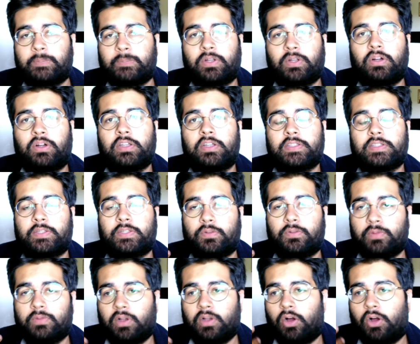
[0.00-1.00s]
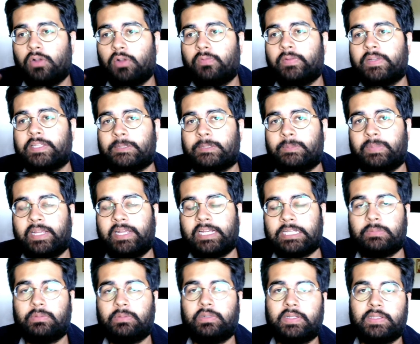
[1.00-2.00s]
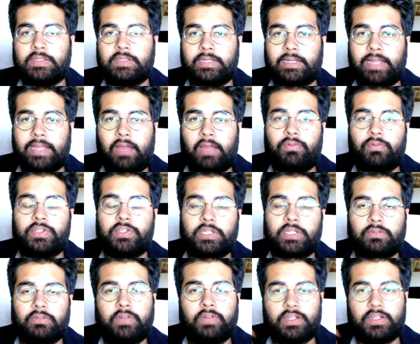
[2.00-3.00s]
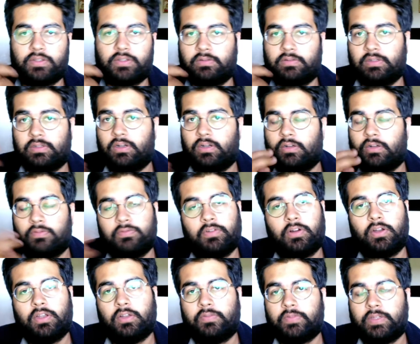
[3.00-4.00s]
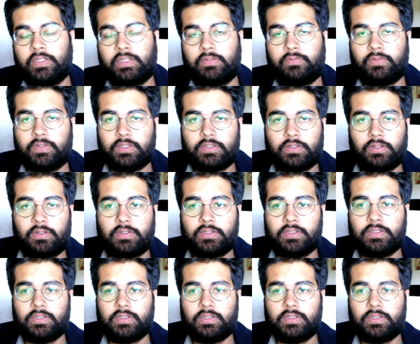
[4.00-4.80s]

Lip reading: because you will always be experiencing averaging effects of all of the different stocks,